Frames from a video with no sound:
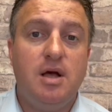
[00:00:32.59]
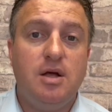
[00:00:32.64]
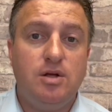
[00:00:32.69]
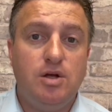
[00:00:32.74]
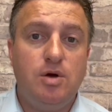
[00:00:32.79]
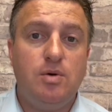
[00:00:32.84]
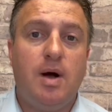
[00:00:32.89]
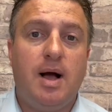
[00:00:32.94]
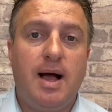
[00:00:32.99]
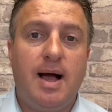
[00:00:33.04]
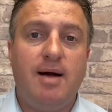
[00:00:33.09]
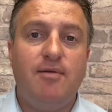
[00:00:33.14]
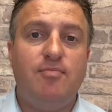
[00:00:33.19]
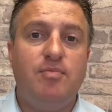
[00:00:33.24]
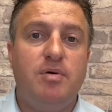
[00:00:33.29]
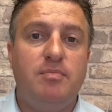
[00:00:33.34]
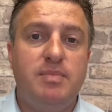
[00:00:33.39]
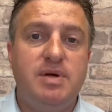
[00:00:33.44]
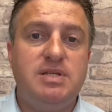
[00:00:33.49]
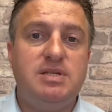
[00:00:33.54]
you
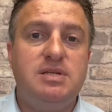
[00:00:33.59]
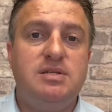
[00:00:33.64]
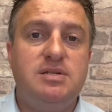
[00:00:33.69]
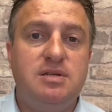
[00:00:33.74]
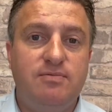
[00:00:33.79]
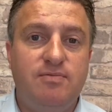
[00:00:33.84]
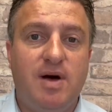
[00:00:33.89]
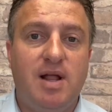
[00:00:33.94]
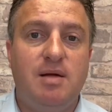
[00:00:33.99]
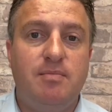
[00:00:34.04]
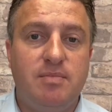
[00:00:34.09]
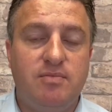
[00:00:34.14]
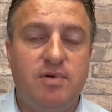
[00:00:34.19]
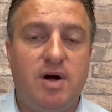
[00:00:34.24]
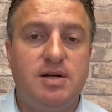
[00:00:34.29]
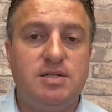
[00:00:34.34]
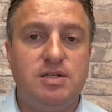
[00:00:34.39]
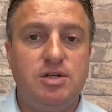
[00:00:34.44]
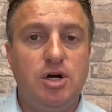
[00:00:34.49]
have permitted development rights.